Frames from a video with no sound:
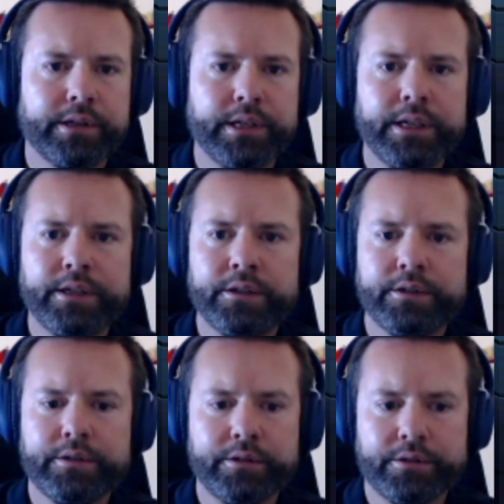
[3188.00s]

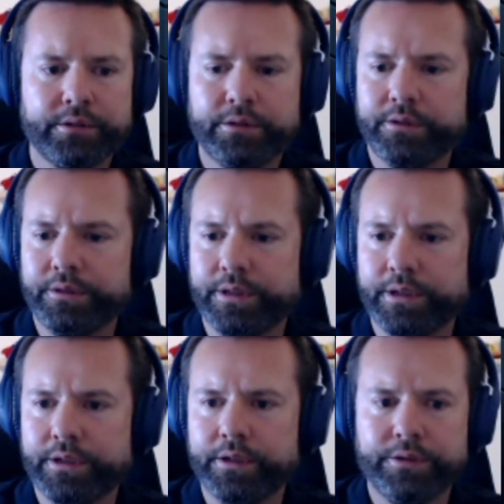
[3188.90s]
in the
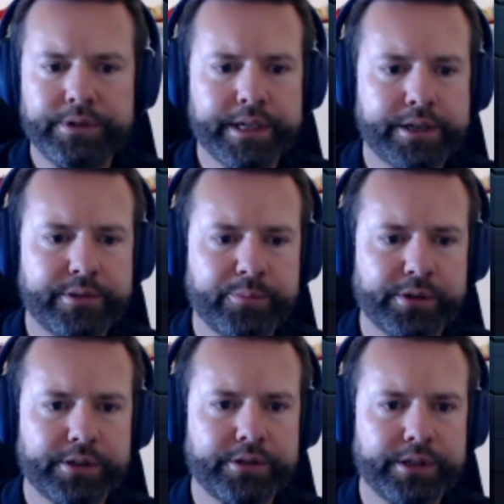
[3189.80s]
Redash
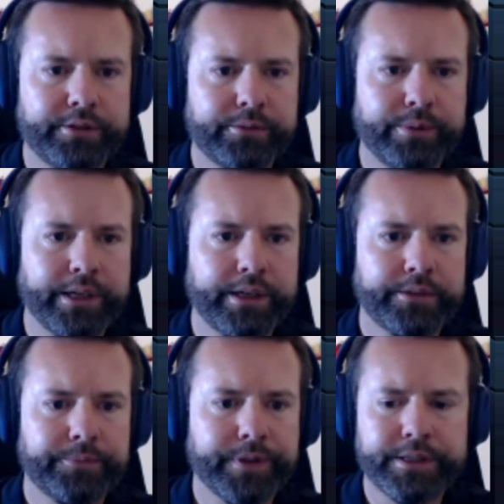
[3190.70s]
repository where
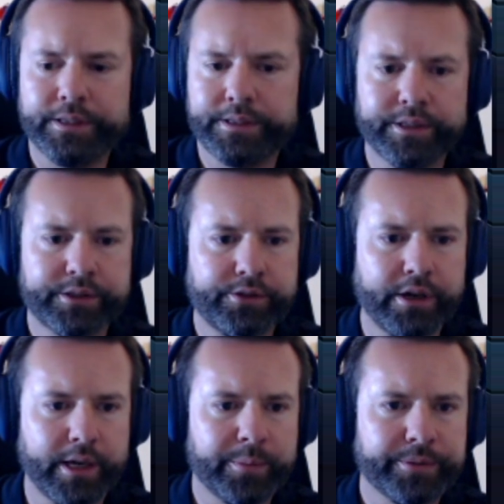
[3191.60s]
this is
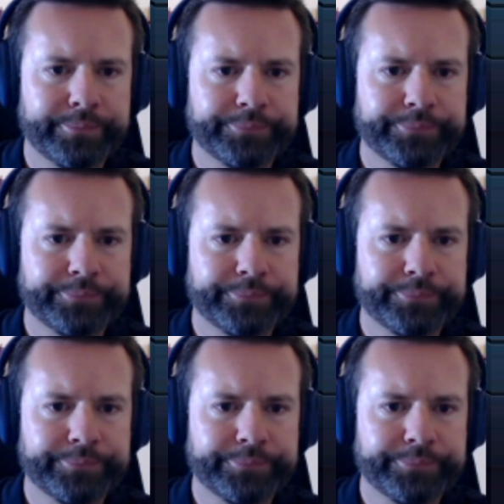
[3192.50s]
described.